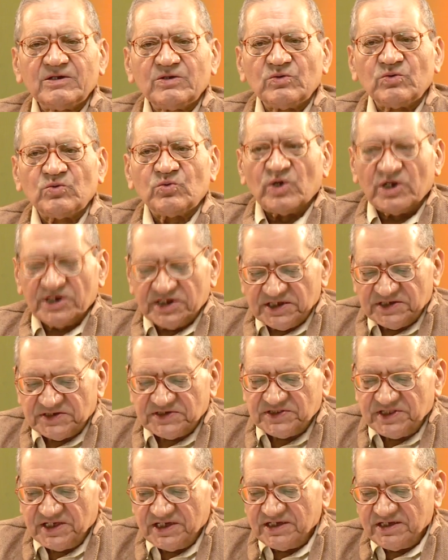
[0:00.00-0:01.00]
what
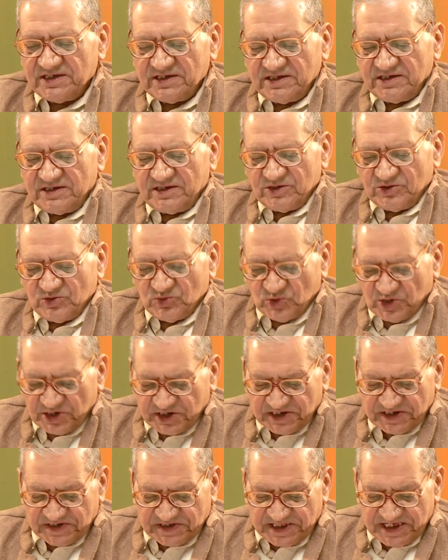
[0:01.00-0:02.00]
is
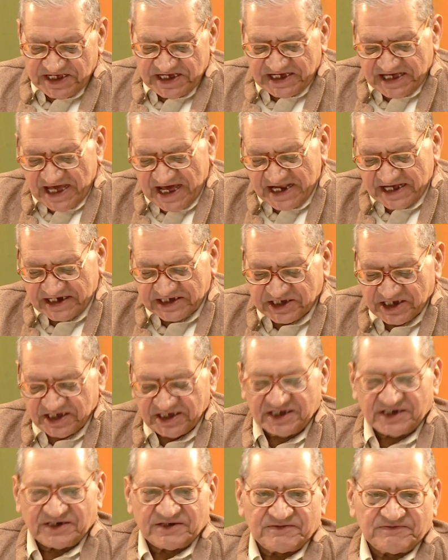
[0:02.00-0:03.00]
the
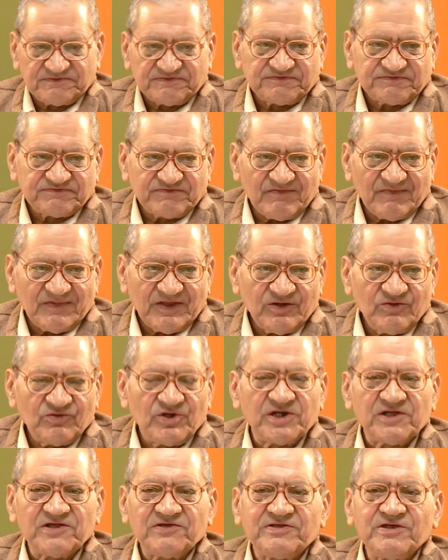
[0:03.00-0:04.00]
character,
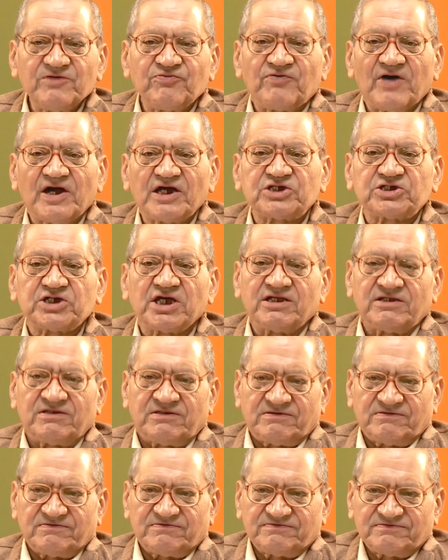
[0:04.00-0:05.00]
what is the
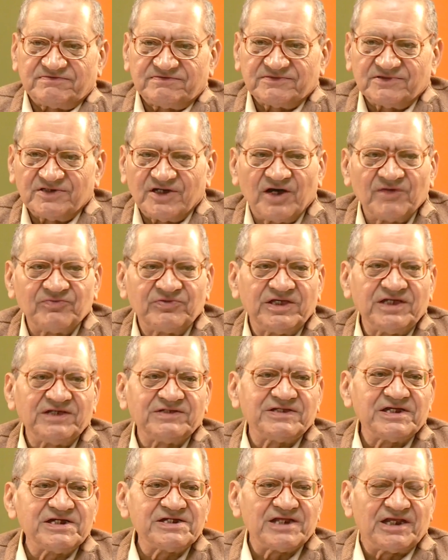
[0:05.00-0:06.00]
function of
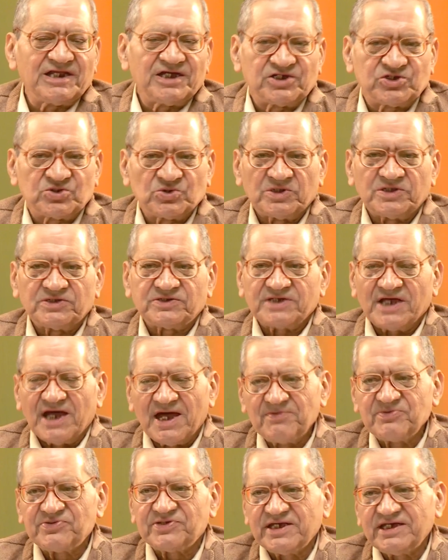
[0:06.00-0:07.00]
these intellectuals?
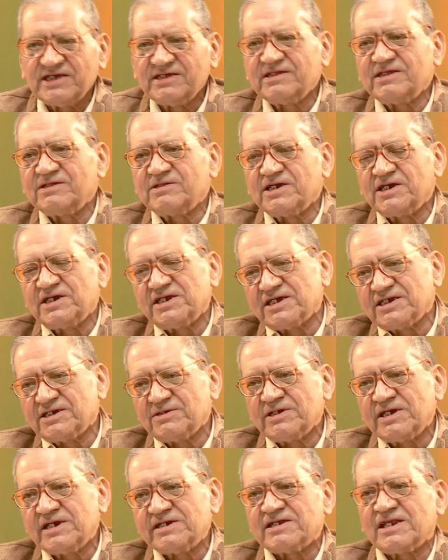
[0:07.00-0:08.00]
I am saying
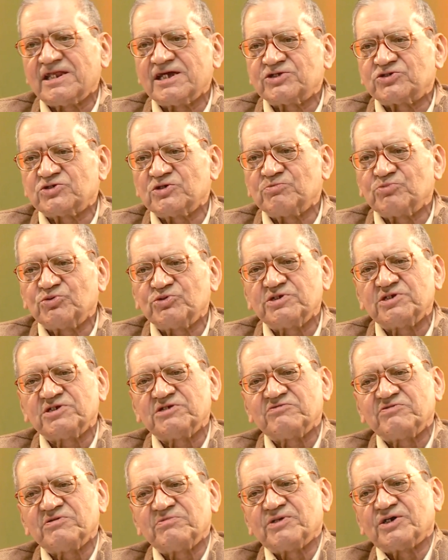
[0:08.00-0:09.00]
Indian intellectual
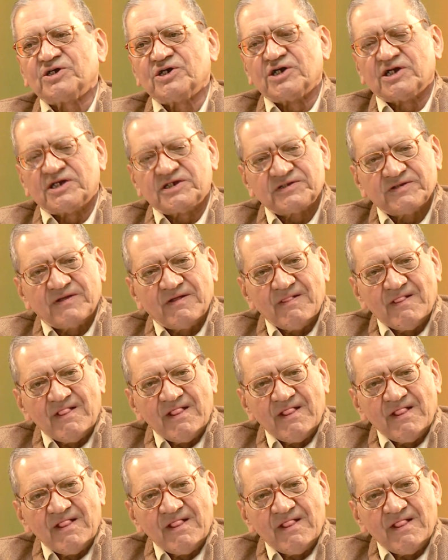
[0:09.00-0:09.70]
Buddhi-Jivi because